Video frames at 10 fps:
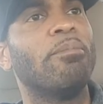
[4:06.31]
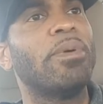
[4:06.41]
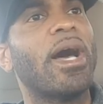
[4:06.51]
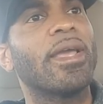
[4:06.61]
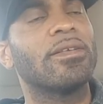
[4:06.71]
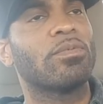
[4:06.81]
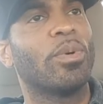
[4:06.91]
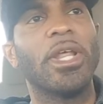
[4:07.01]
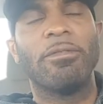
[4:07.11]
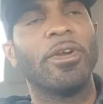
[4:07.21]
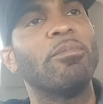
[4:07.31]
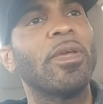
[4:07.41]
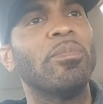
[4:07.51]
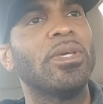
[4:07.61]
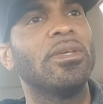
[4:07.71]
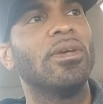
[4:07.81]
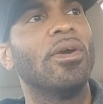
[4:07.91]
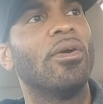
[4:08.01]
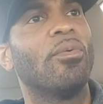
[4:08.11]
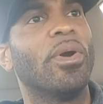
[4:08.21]
a bias, whatever it may be,
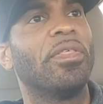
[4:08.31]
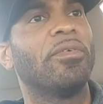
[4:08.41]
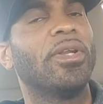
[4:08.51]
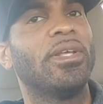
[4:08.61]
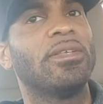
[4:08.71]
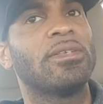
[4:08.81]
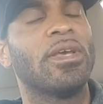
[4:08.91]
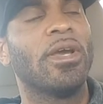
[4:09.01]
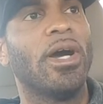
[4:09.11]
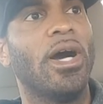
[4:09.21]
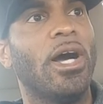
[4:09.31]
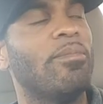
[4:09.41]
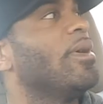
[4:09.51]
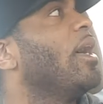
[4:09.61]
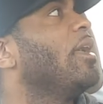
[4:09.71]
whether it is um,